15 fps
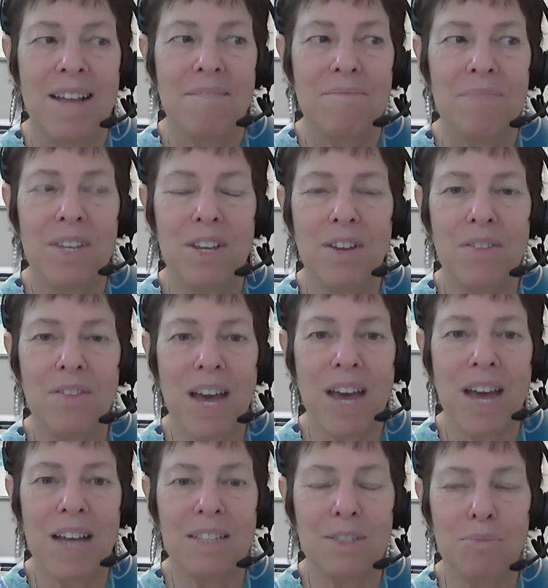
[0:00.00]
you know,
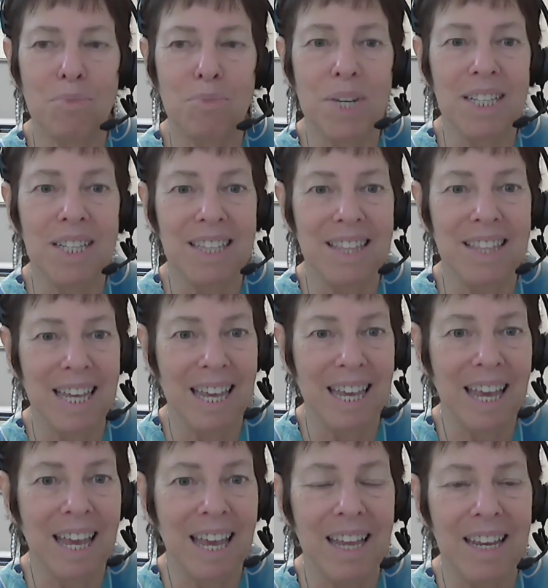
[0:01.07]
that's really the
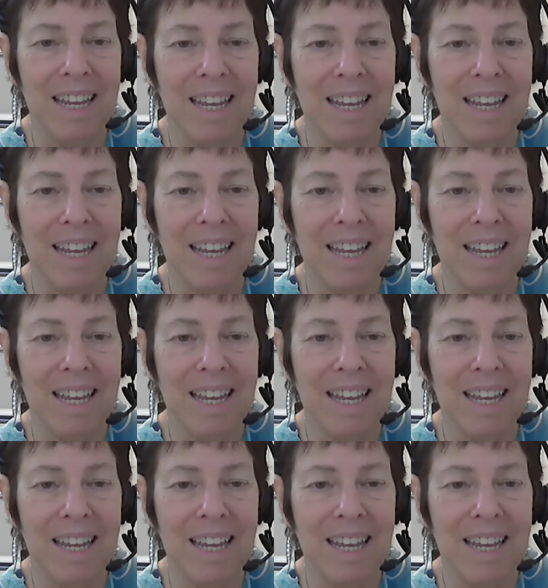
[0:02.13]
key to